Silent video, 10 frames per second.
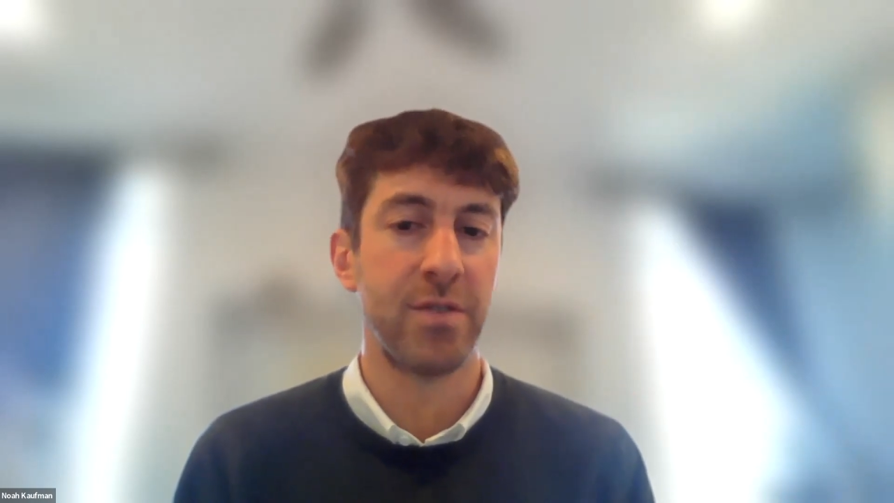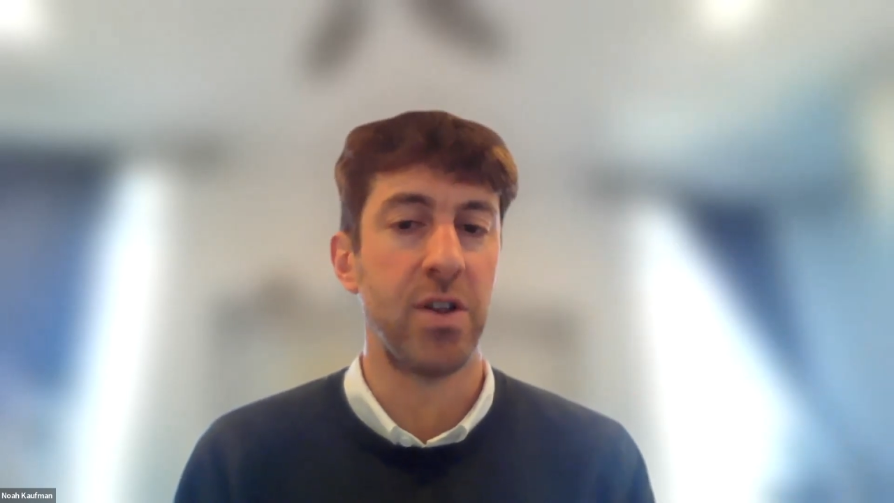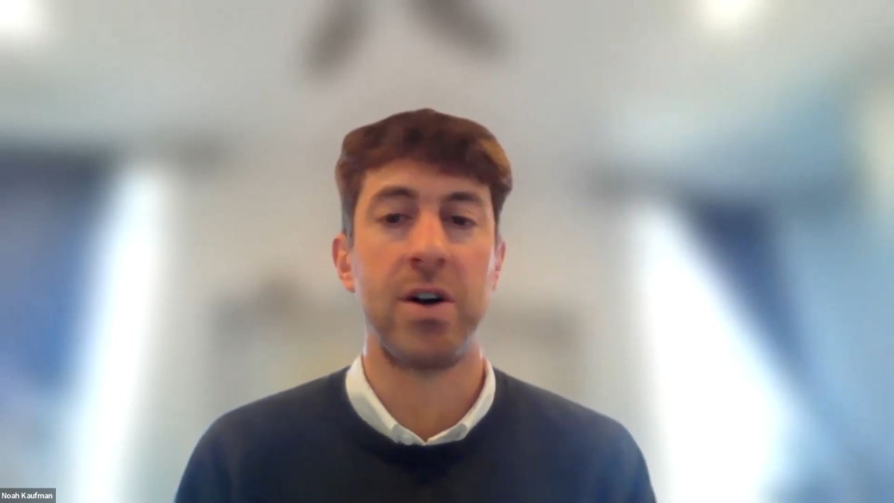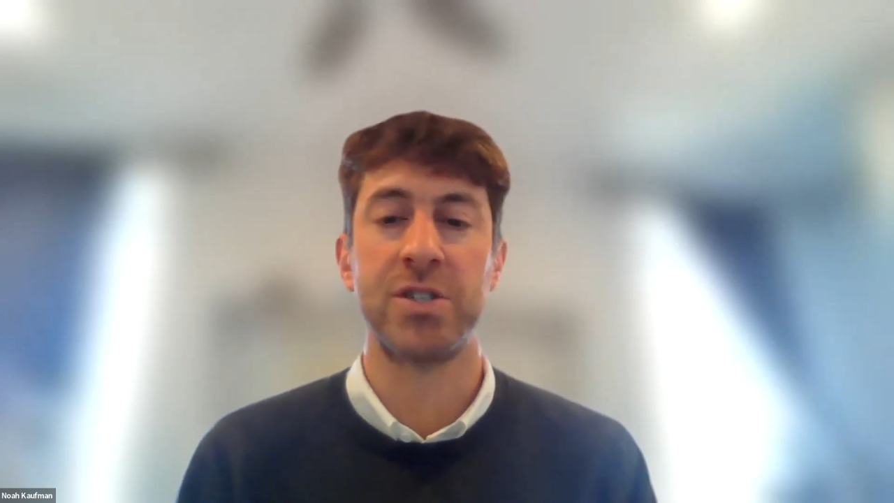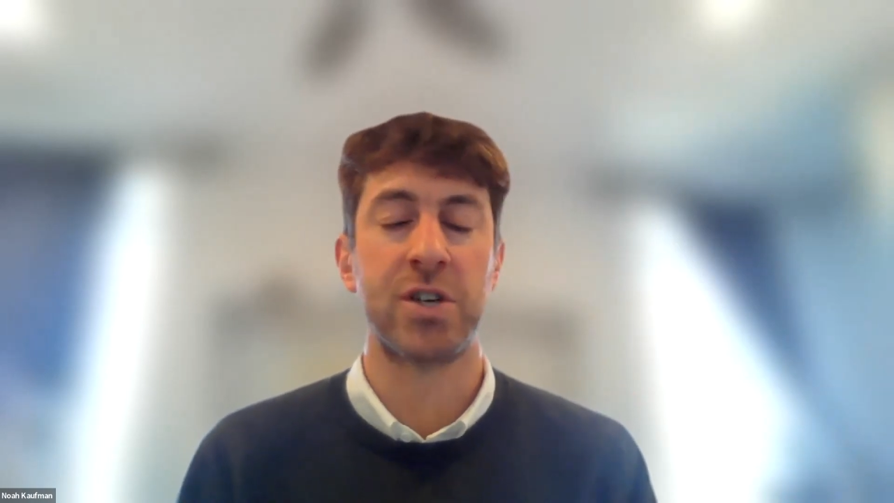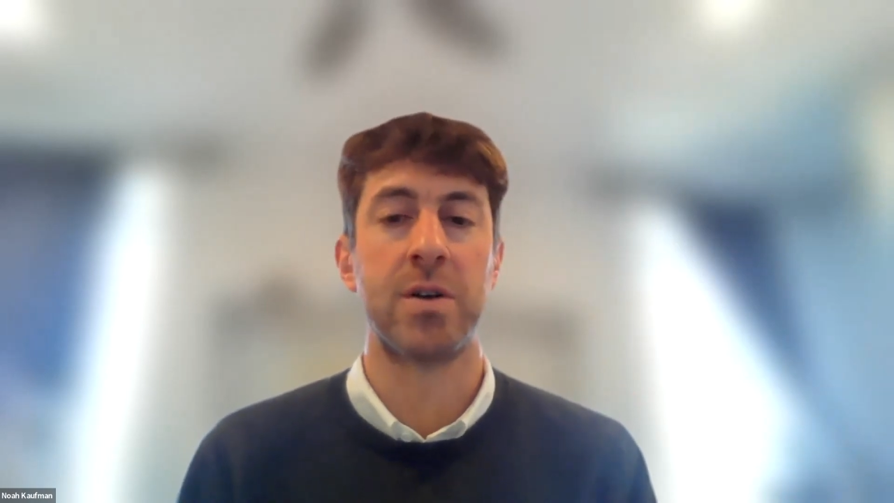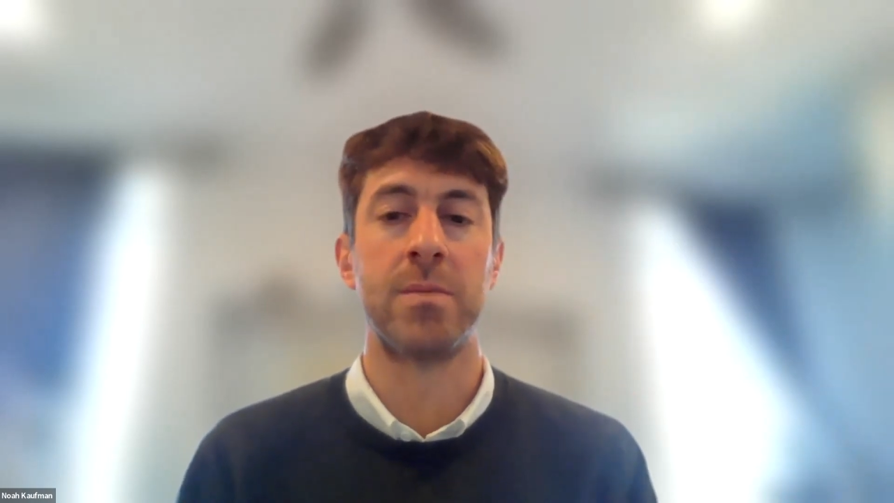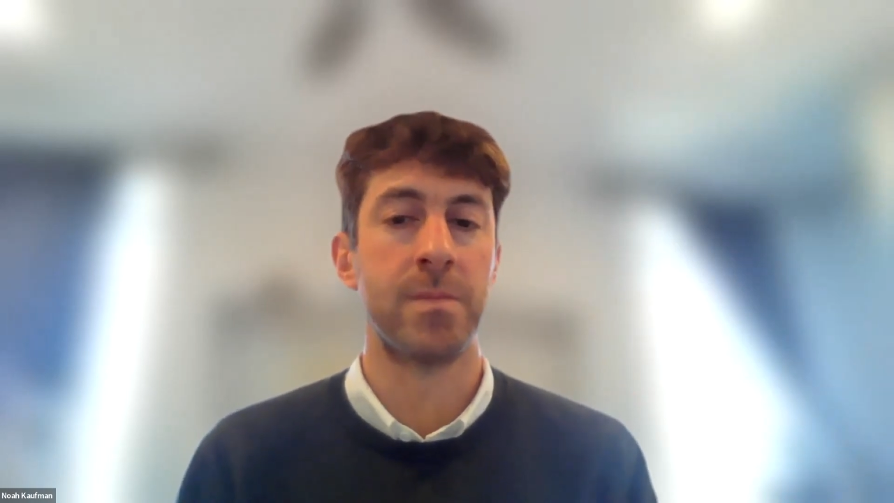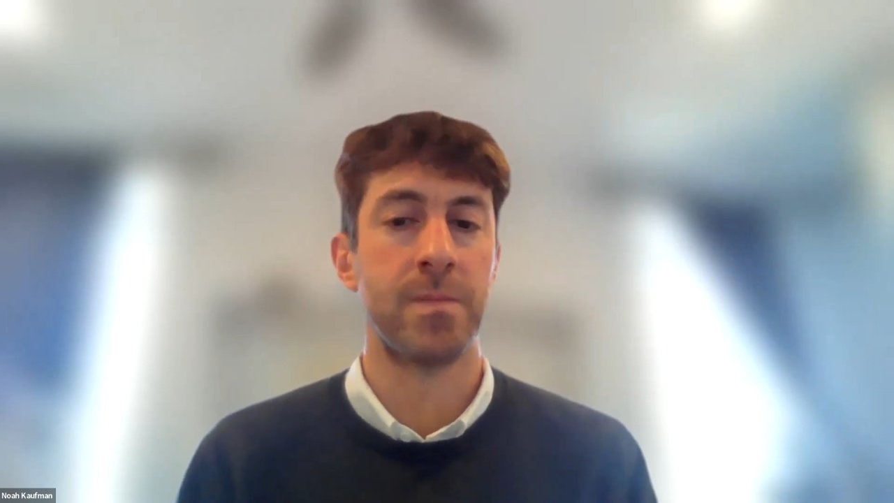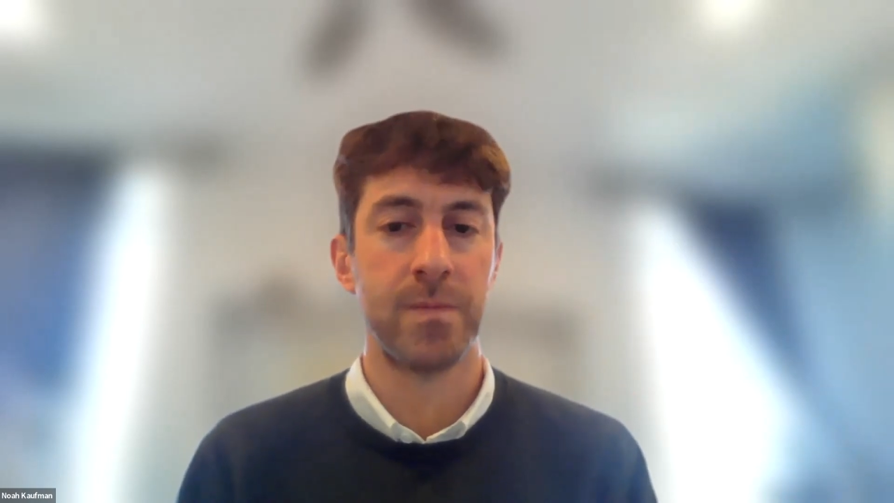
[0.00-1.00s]

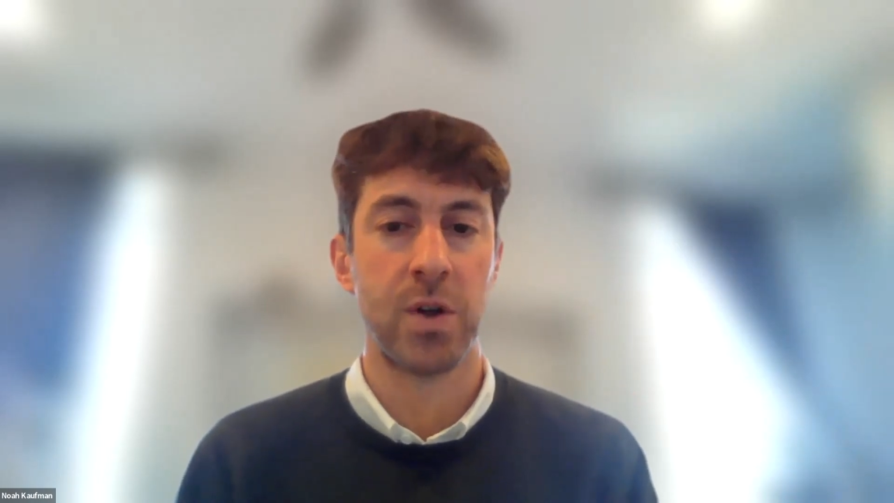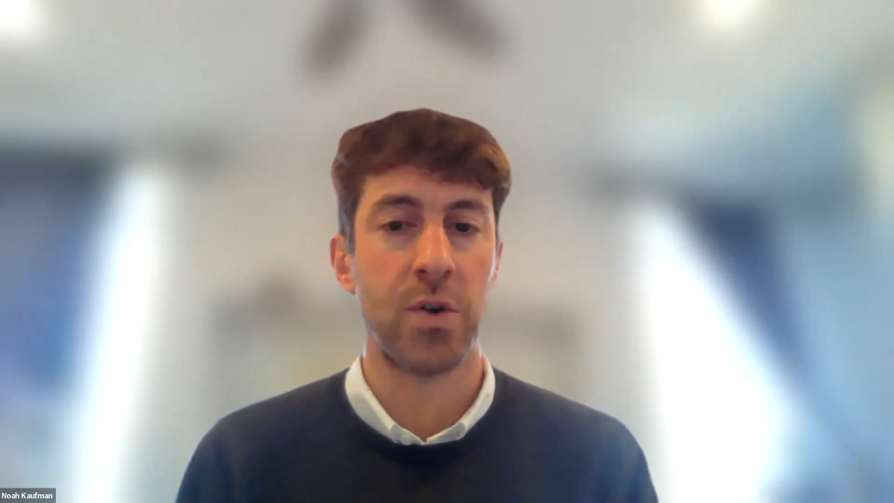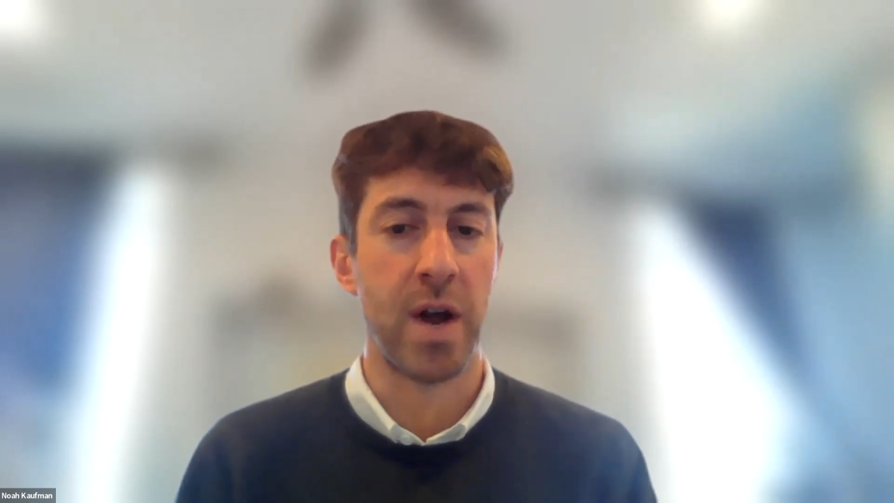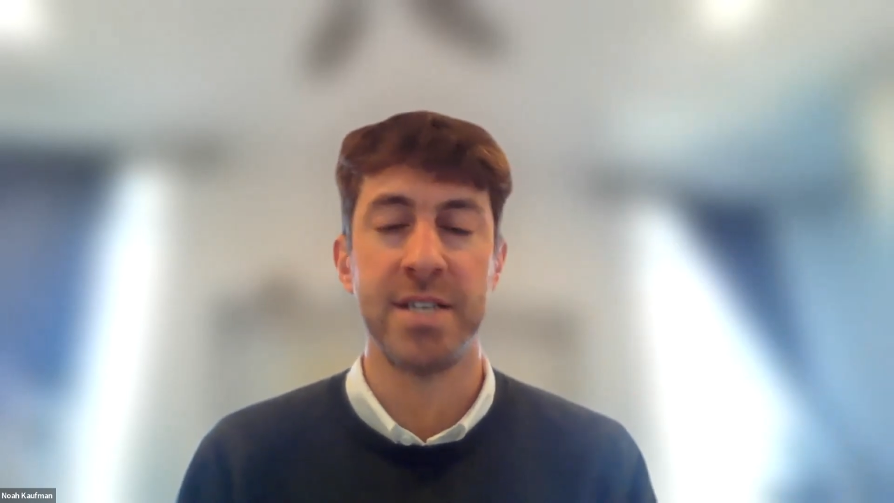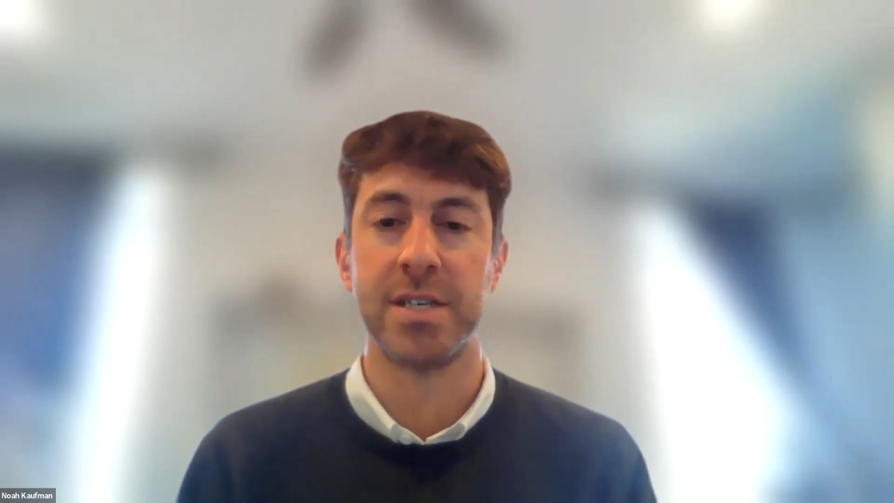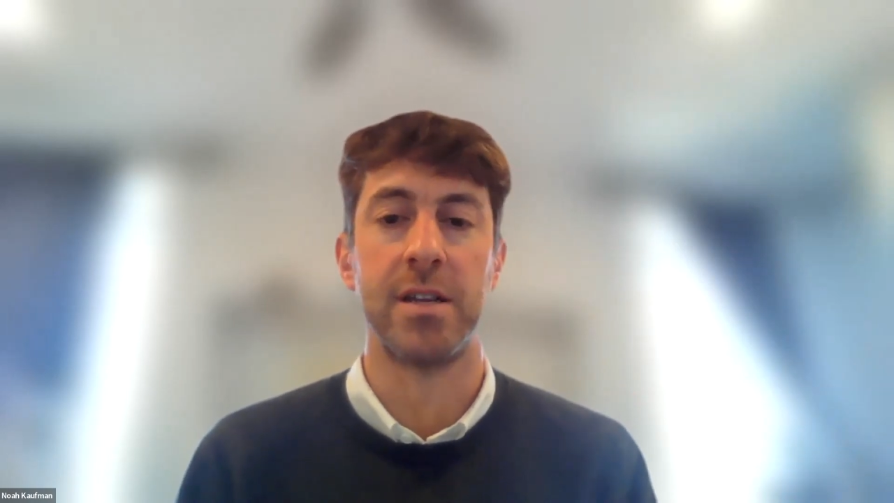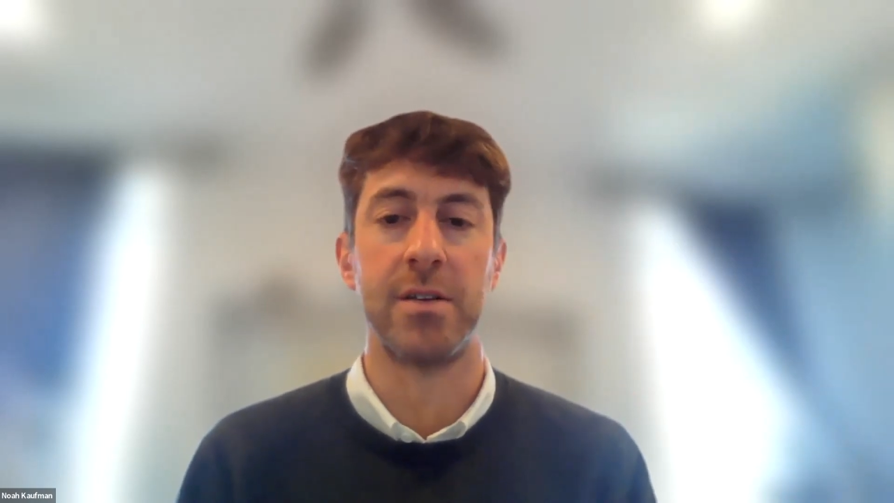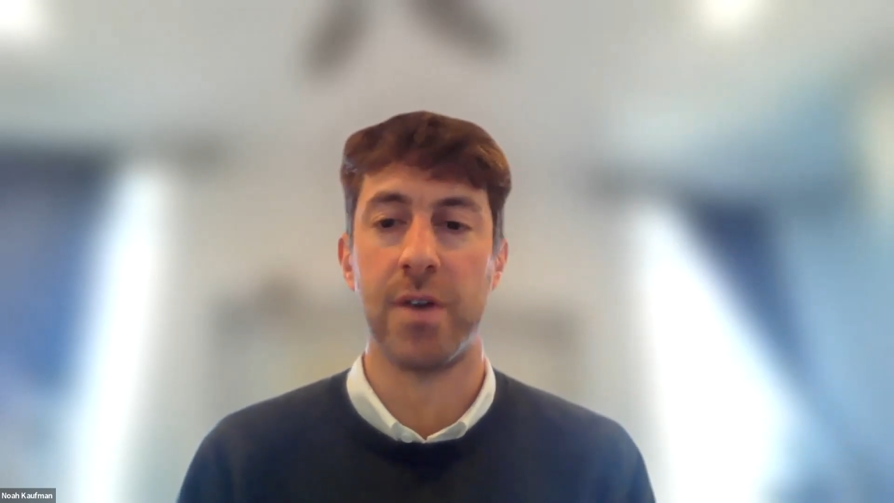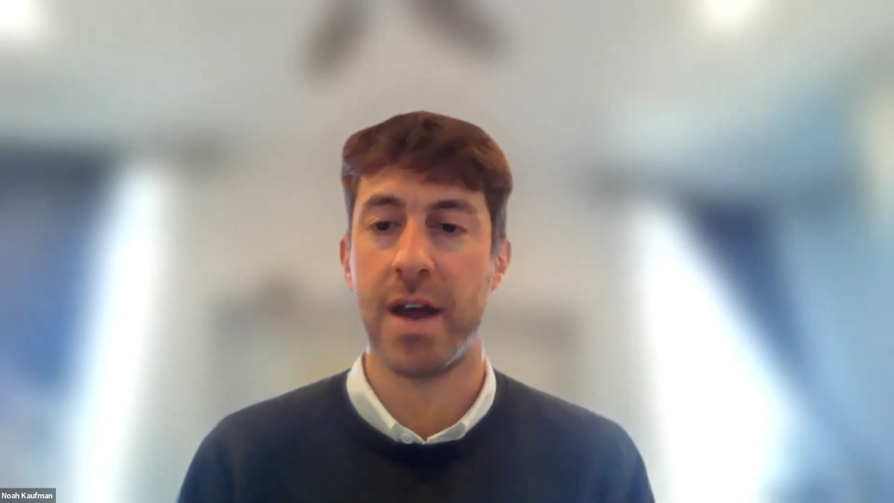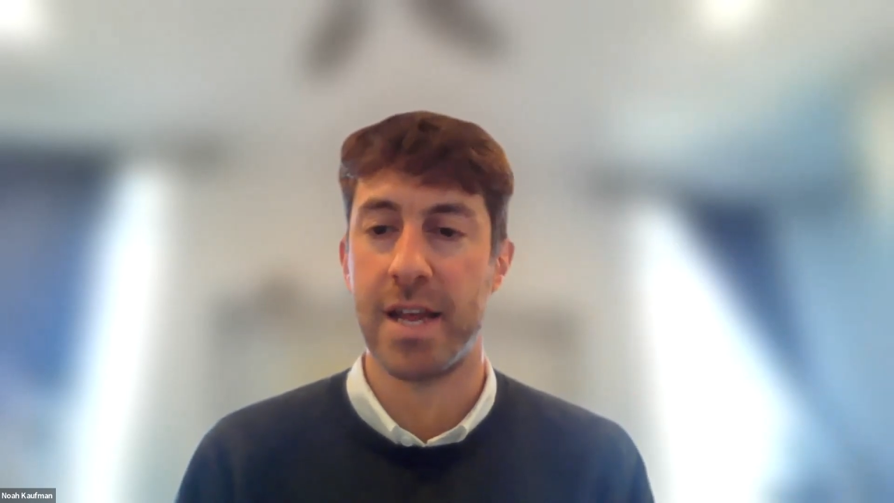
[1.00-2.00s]
long-term horizon, right?